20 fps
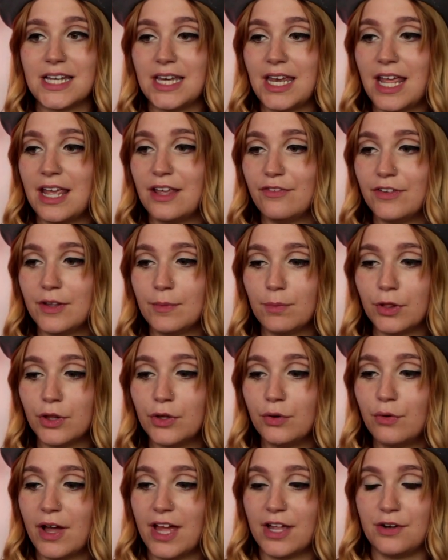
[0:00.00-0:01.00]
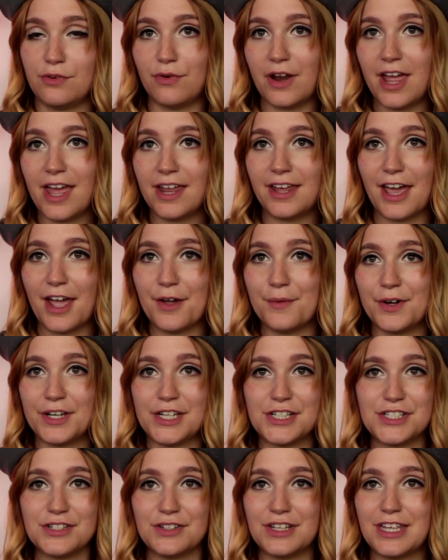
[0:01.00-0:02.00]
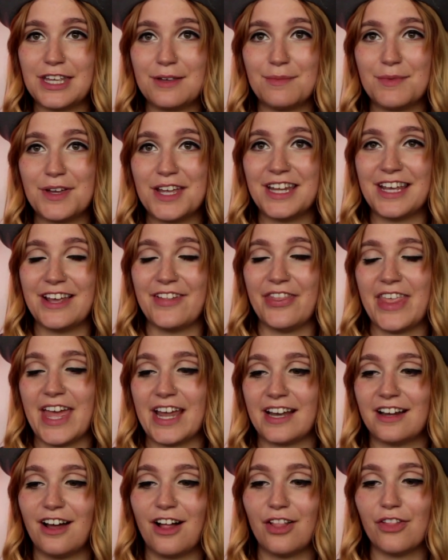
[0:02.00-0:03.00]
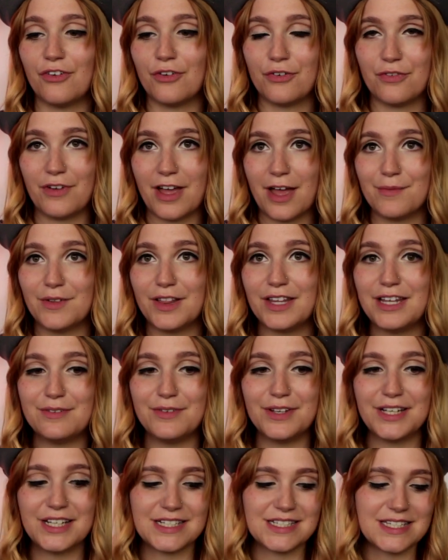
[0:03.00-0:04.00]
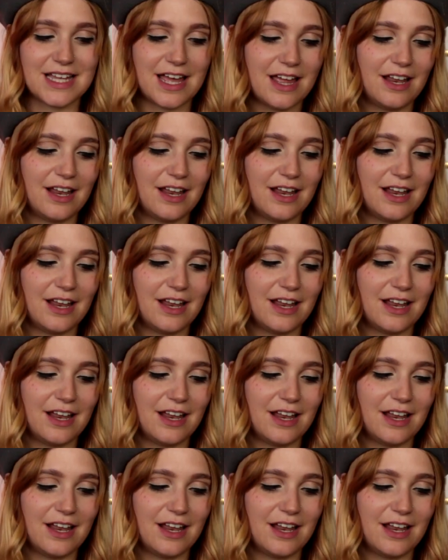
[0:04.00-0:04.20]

navy, blue, and red, I wanted to keep it in that color family because